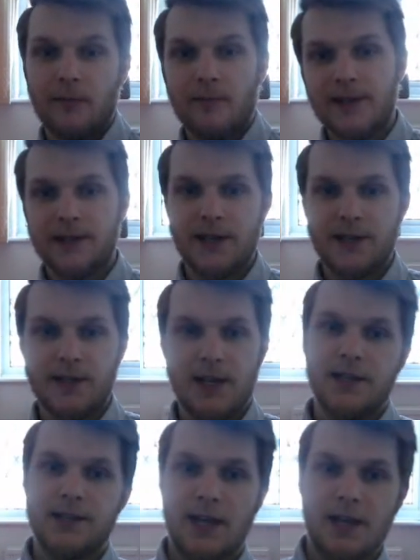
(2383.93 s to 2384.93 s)
biscuits
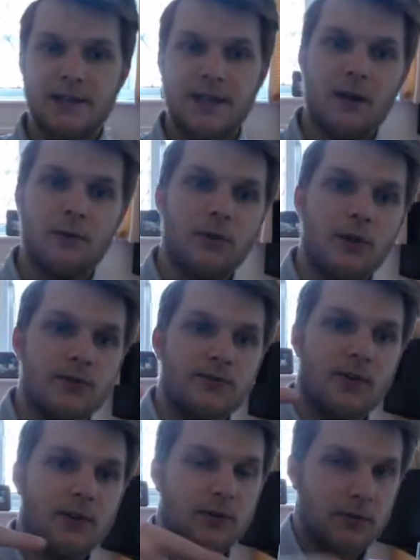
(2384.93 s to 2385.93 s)
eats and down goes
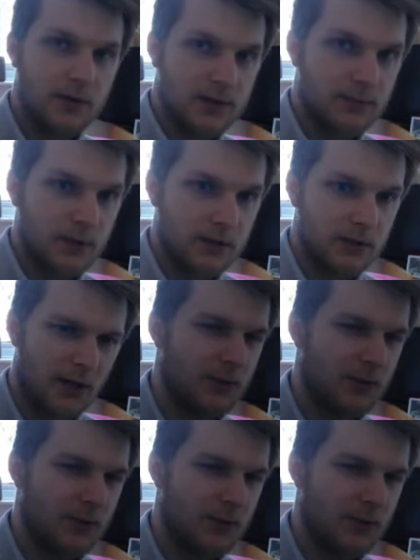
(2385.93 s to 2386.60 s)
Father Christmas,